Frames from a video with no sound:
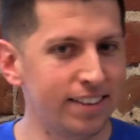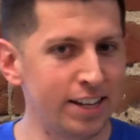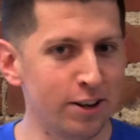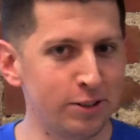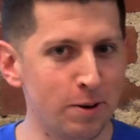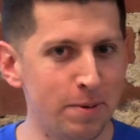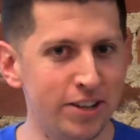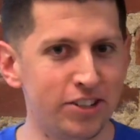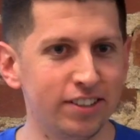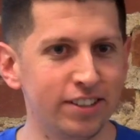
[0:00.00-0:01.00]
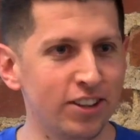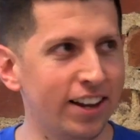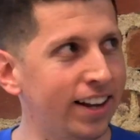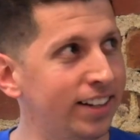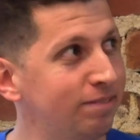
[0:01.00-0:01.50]
Thank you all so much. That's all
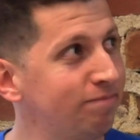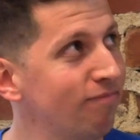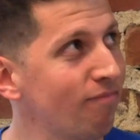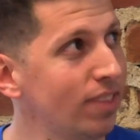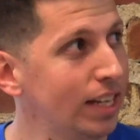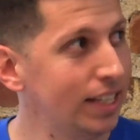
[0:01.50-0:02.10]
I got.